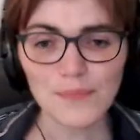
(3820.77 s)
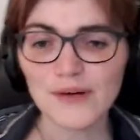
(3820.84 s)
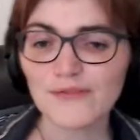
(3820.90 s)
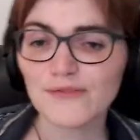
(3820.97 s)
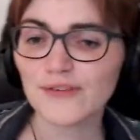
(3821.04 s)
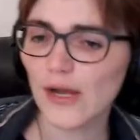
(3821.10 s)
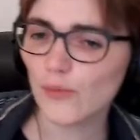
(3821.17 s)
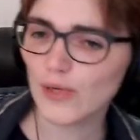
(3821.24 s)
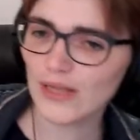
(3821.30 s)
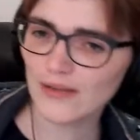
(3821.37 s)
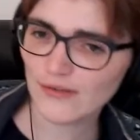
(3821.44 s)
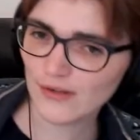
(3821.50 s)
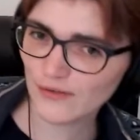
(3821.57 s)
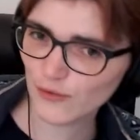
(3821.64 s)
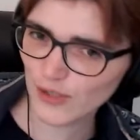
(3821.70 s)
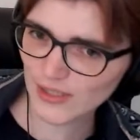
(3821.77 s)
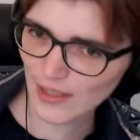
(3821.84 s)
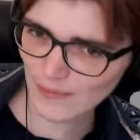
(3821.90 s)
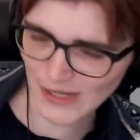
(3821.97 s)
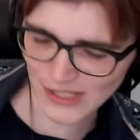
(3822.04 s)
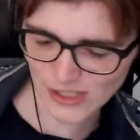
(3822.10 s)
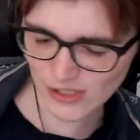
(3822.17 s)
But for now, we live in a
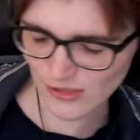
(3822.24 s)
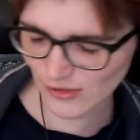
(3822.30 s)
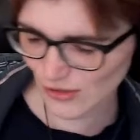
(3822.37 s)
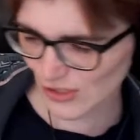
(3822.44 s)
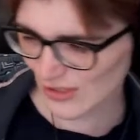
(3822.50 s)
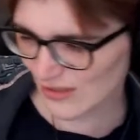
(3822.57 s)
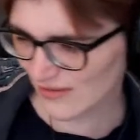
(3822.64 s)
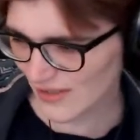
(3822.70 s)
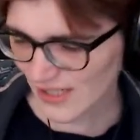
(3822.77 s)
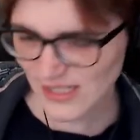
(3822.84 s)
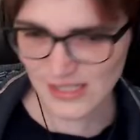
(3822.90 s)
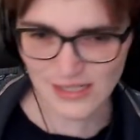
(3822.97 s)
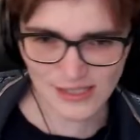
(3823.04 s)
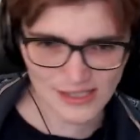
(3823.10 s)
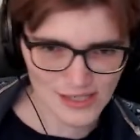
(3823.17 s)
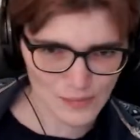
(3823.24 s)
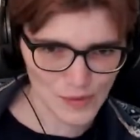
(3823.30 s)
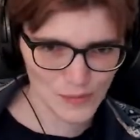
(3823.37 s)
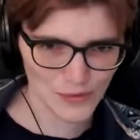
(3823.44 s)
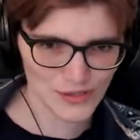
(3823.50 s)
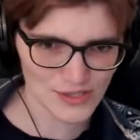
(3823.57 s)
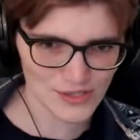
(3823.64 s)
4-dimensional universe until
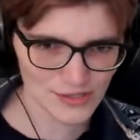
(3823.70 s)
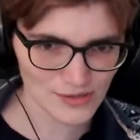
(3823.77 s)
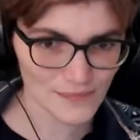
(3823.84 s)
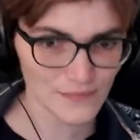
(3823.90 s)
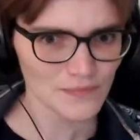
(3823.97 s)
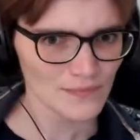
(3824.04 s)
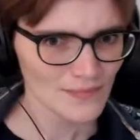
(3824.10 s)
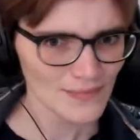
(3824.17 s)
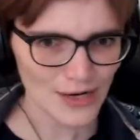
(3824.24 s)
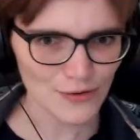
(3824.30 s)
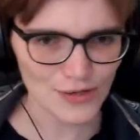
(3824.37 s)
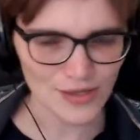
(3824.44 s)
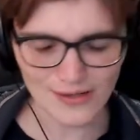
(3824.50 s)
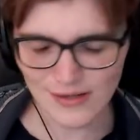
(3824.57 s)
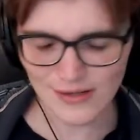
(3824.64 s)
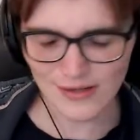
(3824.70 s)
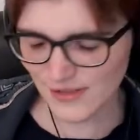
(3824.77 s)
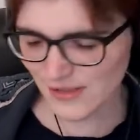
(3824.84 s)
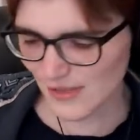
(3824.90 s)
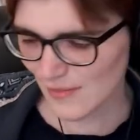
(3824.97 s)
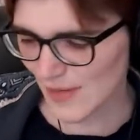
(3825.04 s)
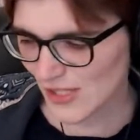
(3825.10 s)
someone wants to calculate a
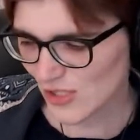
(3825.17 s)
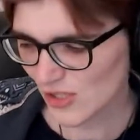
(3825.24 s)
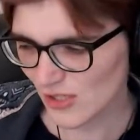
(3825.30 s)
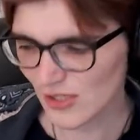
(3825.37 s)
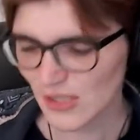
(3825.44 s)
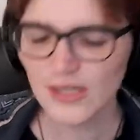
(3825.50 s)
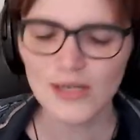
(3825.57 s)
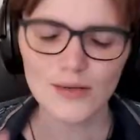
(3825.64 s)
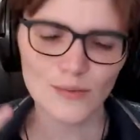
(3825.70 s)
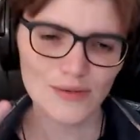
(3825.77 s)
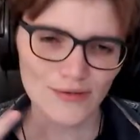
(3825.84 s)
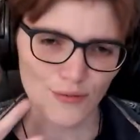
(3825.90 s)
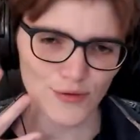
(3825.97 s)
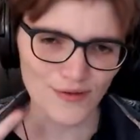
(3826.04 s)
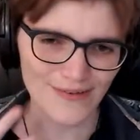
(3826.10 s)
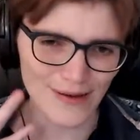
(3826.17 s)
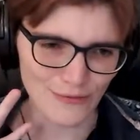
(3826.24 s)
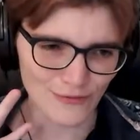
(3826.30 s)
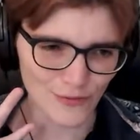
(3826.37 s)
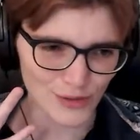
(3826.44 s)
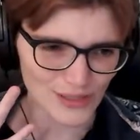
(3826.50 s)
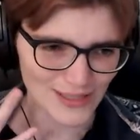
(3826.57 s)
5th dimension. We've only
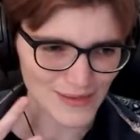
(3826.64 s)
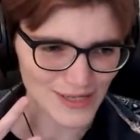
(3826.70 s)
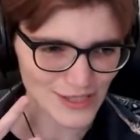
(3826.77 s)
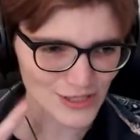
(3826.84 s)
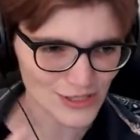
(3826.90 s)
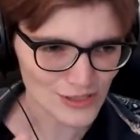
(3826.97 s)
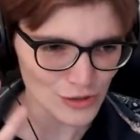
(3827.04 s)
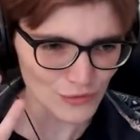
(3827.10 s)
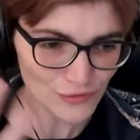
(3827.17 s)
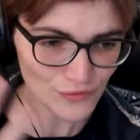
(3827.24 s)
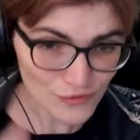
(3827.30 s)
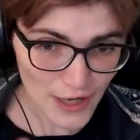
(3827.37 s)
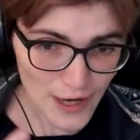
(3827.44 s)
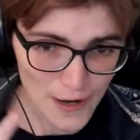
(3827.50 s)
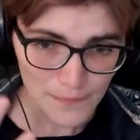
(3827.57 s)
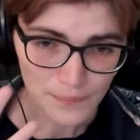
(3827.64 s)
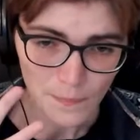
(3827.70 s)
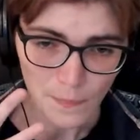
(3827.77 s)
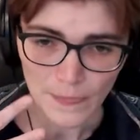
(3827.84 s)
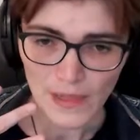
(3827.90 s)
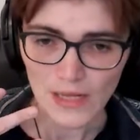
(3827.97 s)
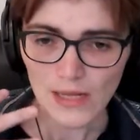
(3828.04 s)
found 4 dimensions so far.
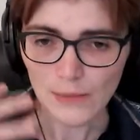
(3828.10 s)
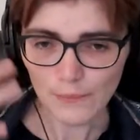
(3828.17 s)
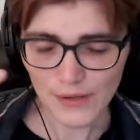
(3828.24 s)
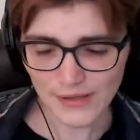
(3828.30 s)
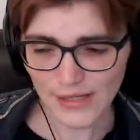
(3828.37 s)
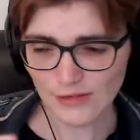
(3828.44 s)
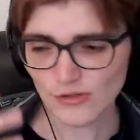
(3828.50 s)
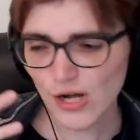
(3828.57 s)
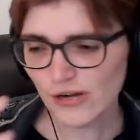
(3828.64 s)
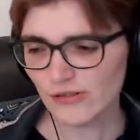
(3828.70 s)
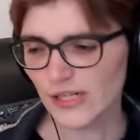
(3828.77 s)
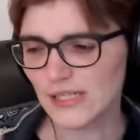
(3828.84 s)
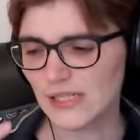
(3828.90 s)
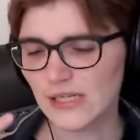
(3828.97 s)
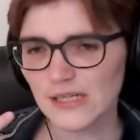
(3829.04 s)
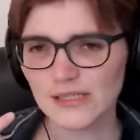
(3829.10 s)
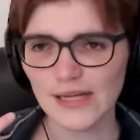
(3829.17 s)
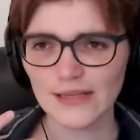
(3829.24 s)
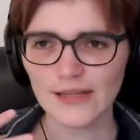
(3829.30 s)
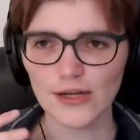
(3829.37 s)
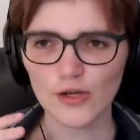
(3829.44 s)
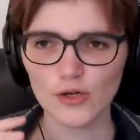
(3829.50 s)
But there are ideas
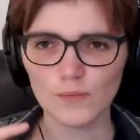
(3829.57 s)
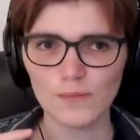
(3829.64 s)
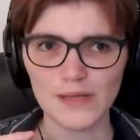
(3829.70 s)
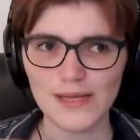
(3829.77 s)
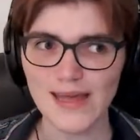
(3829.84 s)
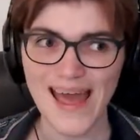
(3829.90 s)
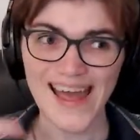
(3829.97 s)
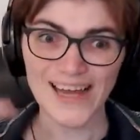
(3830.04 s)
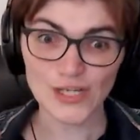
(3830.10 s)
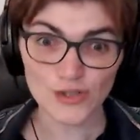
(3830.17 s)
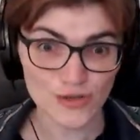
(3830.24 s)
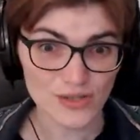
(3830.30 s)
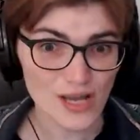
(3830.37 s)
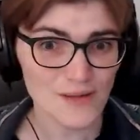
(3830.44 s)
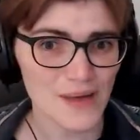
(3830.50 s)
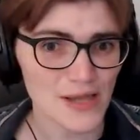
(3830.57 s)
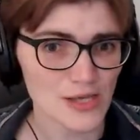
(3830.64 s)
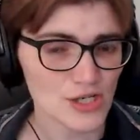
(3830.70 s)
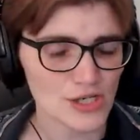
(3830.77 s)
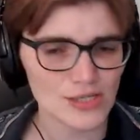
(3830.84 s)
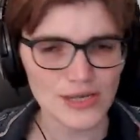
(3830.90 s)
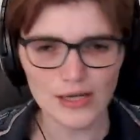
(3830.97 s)
that there could be extra
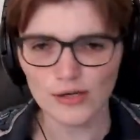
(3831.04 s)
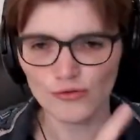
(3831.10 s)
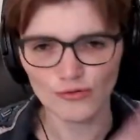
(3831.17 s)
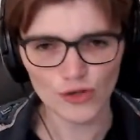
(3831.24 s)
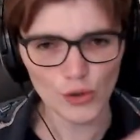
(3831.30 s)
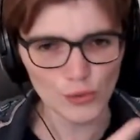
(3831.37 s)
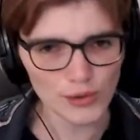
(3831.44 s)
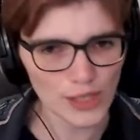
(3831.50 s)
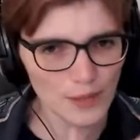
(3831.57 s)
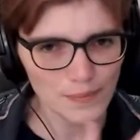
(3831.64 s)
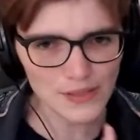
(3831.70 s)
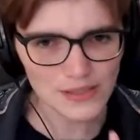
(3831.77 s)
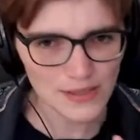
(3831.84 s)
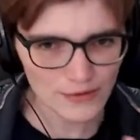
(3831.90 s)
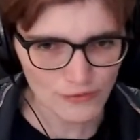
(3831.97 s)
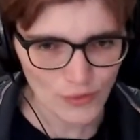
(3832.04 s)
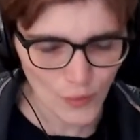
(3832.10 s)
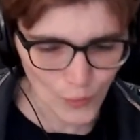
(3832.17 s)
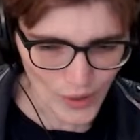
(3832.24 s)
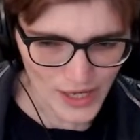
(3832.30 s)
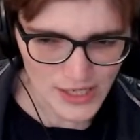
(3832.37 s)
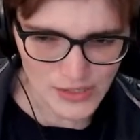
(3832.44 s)
dimensions that are rolled up in different
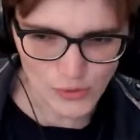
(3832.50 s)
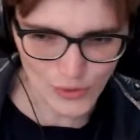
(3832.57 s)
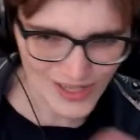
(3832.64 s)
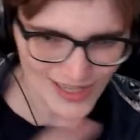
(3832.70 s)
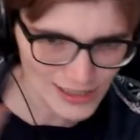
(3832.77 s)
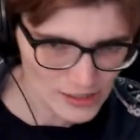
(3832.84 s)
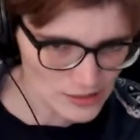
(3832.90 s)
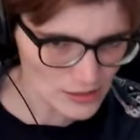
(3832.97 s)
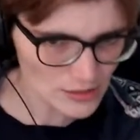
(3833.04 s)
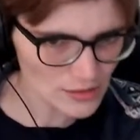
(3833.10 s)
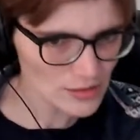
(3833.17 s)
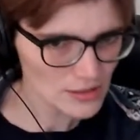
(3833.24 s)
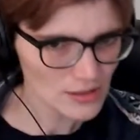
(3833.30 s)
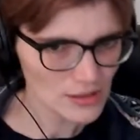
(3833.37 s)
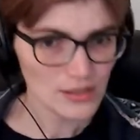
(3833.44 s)
ways or hidden.